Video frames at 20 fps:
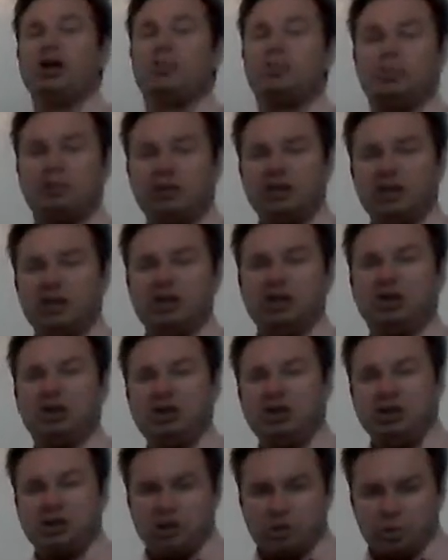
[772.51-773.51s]
Please
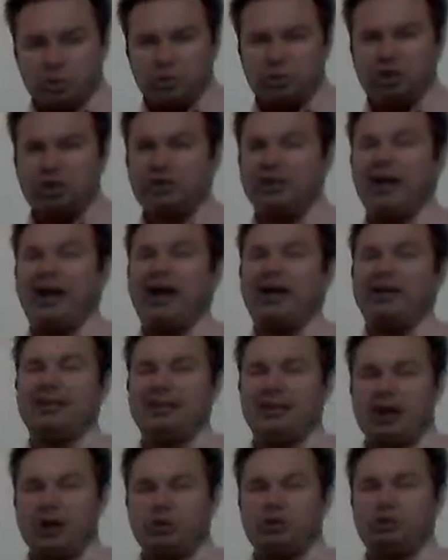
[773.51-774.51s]
use that.
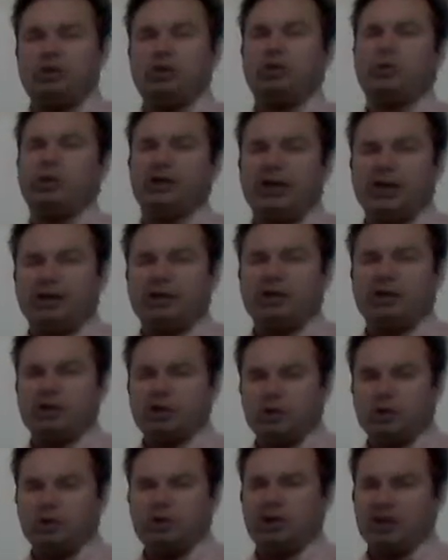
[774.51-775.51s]
Download it and
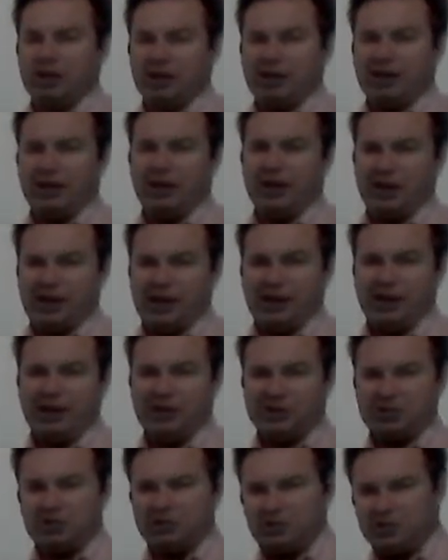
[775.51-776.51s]
use it. And it
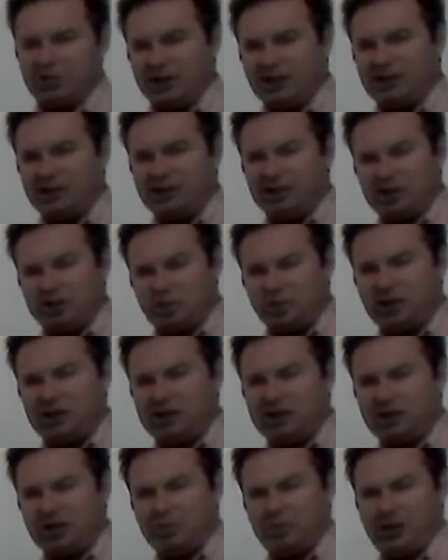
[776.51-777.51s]
answers a lot of these
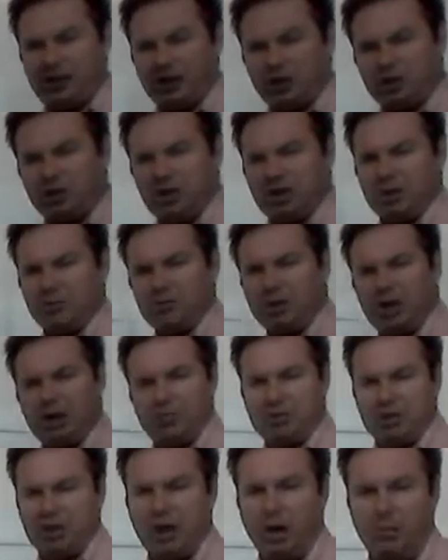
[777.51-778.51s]
questions, but I know sometimes
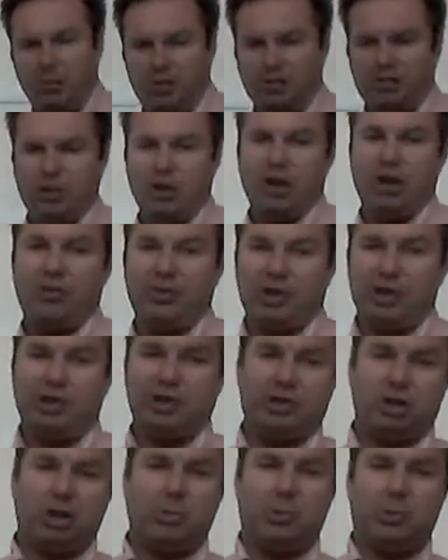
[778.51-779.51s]
it helps if you have an
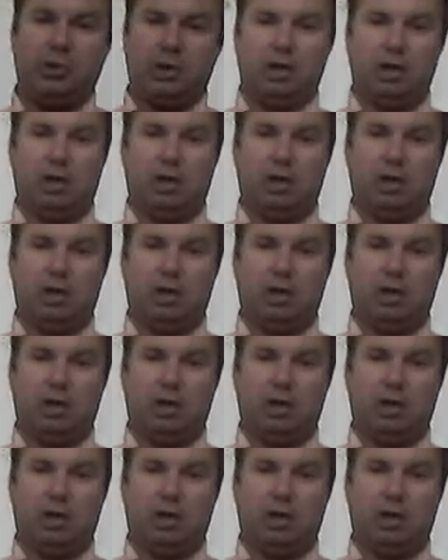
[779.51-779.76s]
interpreter.